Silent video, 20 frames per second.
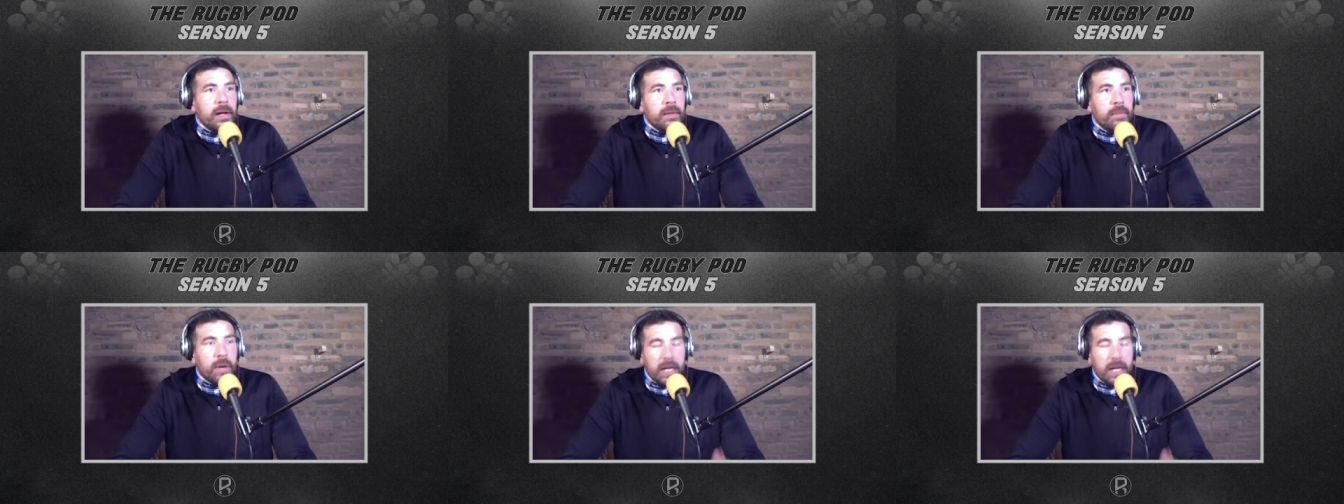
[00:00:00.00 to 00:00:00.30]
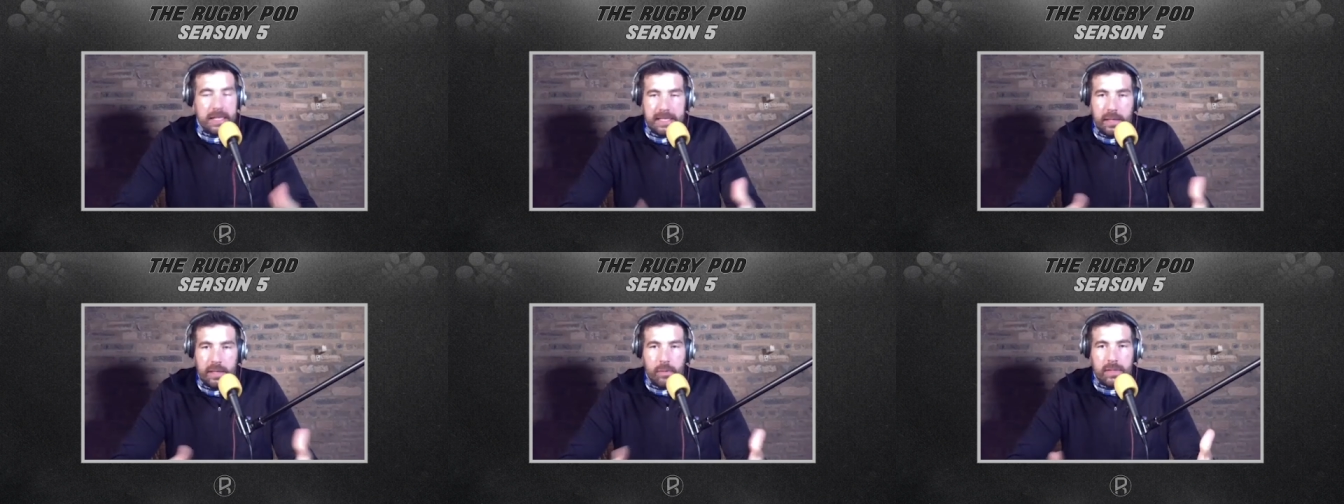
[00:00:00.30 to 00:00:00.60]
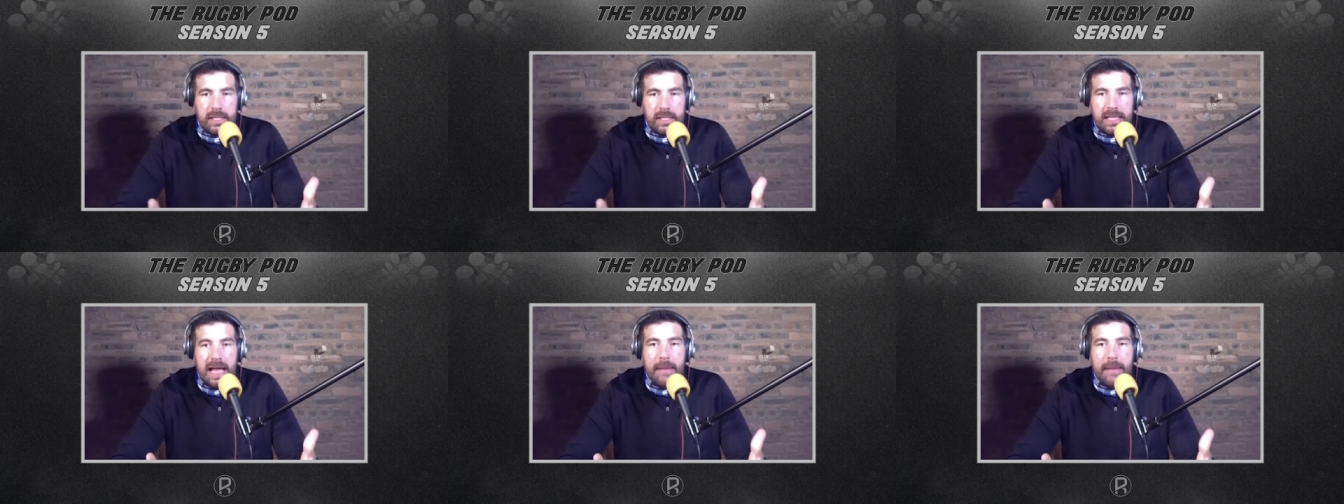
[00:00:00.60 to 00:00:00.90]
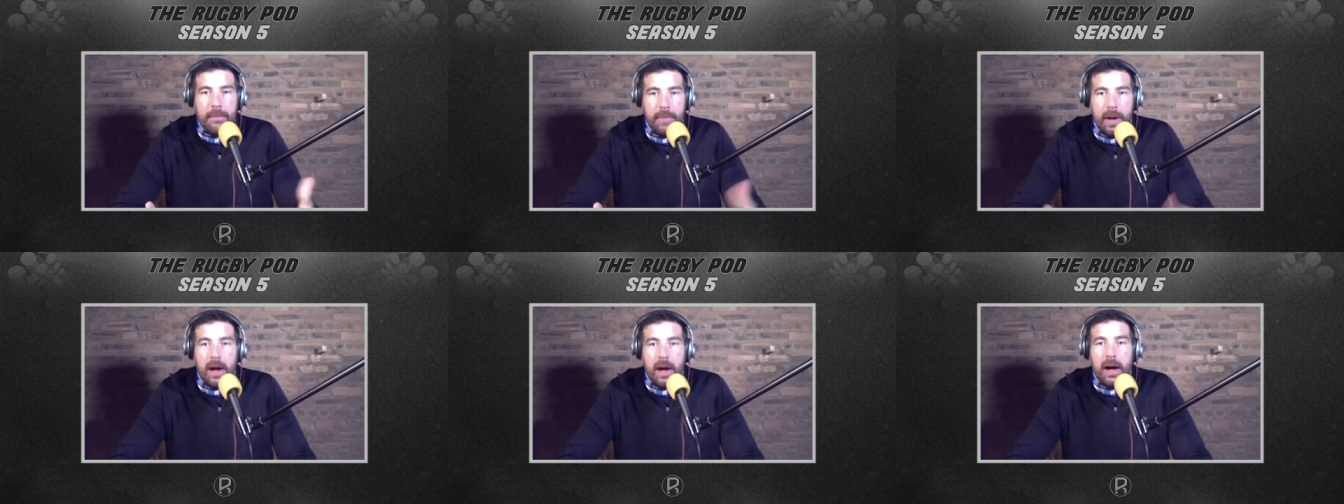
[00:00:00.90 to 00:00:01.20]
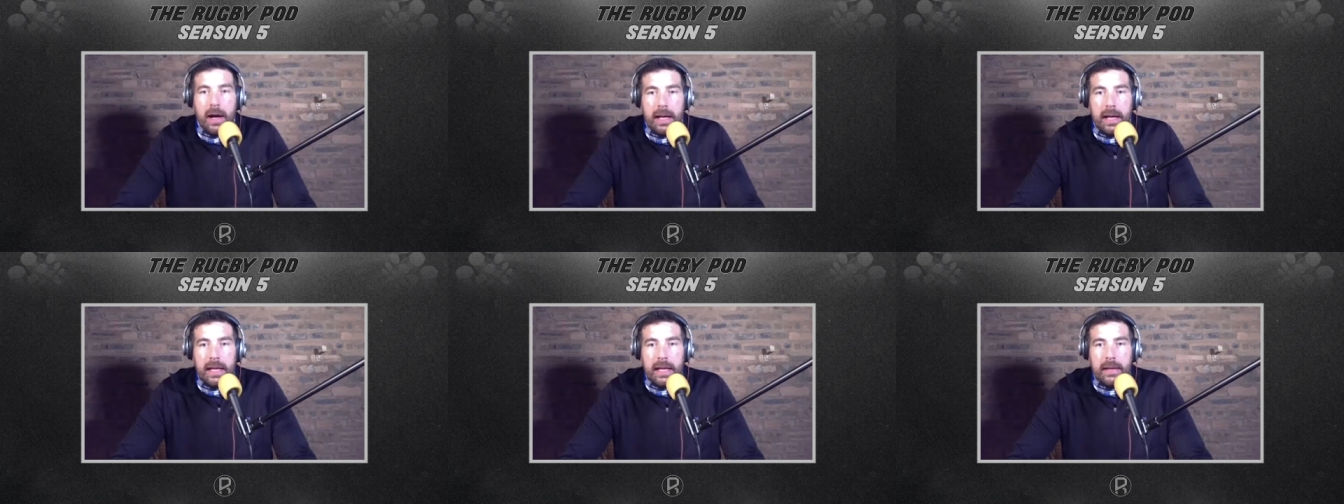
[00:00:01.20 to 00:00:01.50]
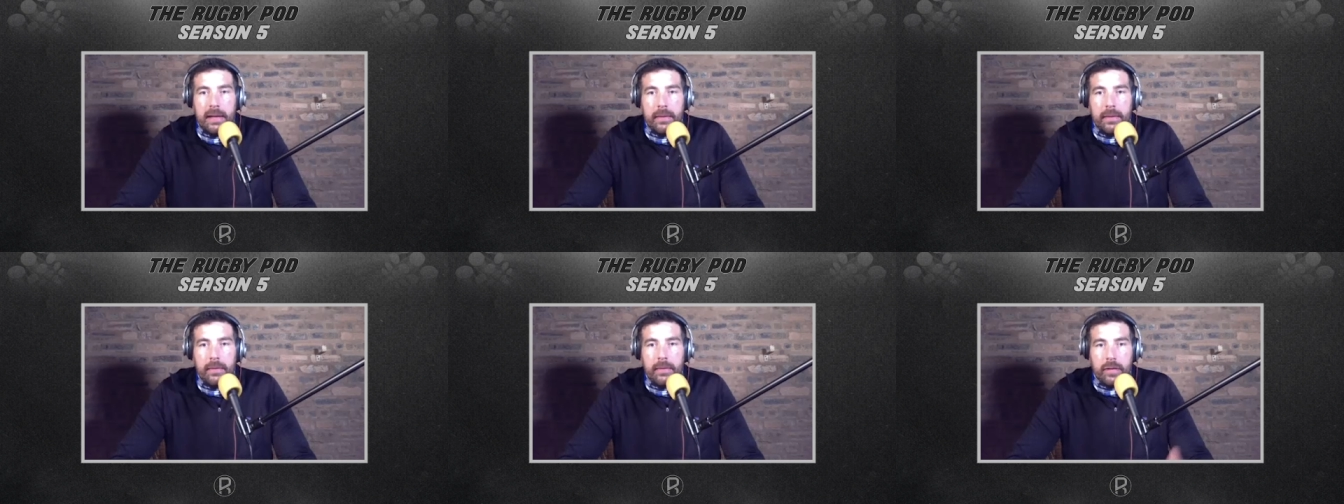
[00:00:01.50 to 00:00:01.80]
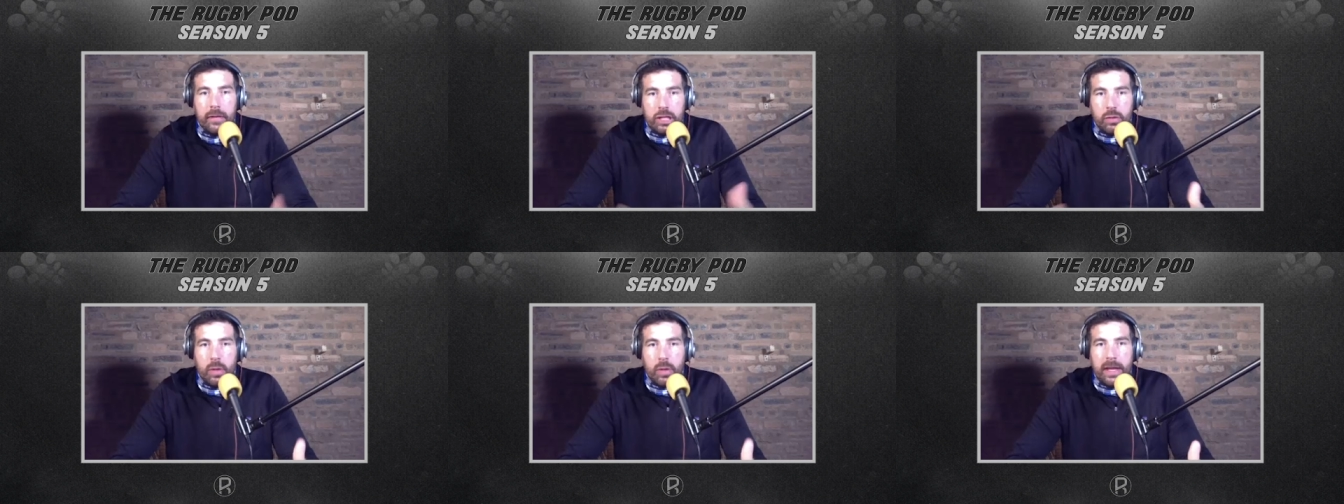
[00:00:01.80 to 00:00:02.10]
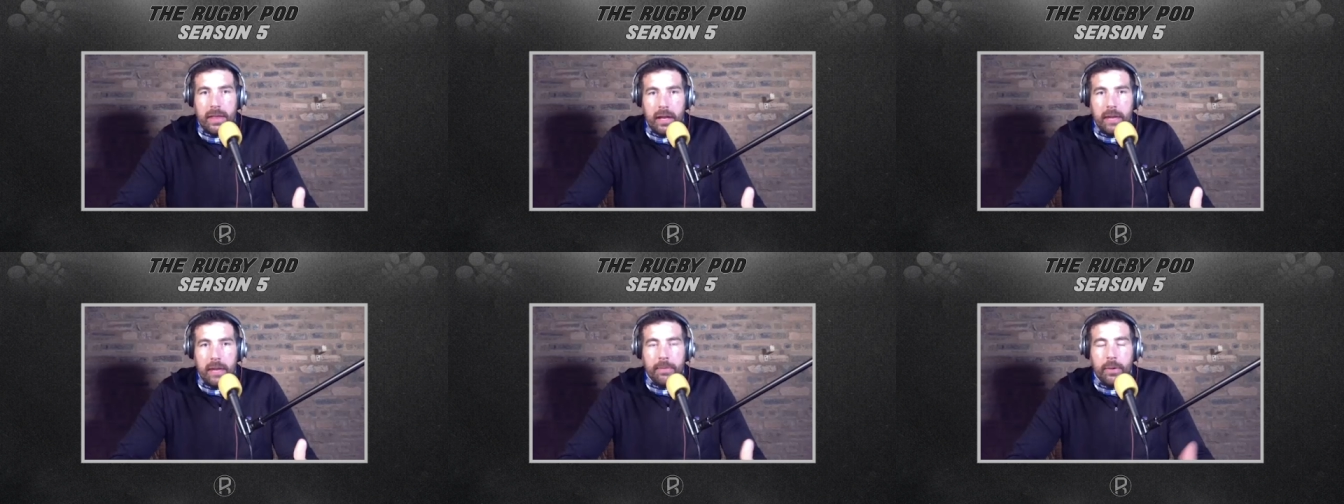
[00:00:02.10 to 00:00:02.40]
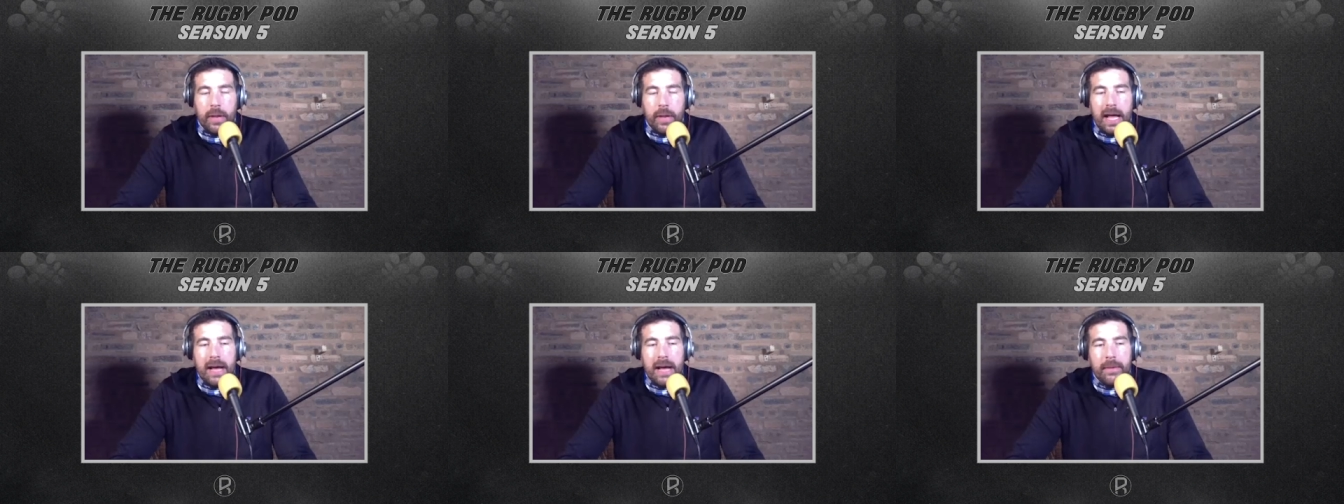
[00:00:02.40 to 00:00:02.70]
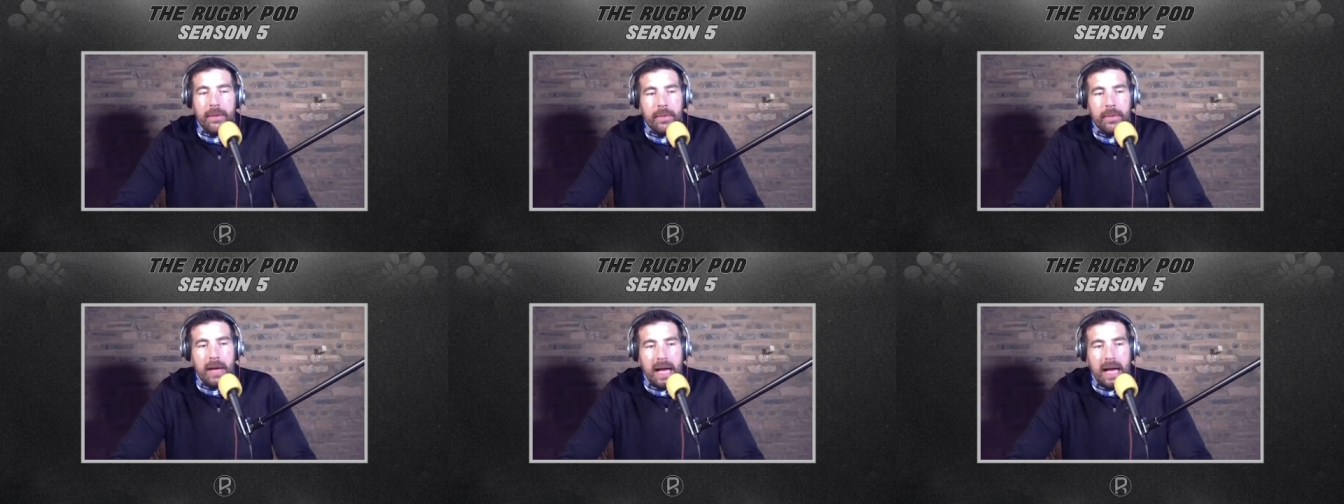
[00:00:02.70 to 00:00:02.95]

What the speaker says: But I still stand by the tweet that I put out.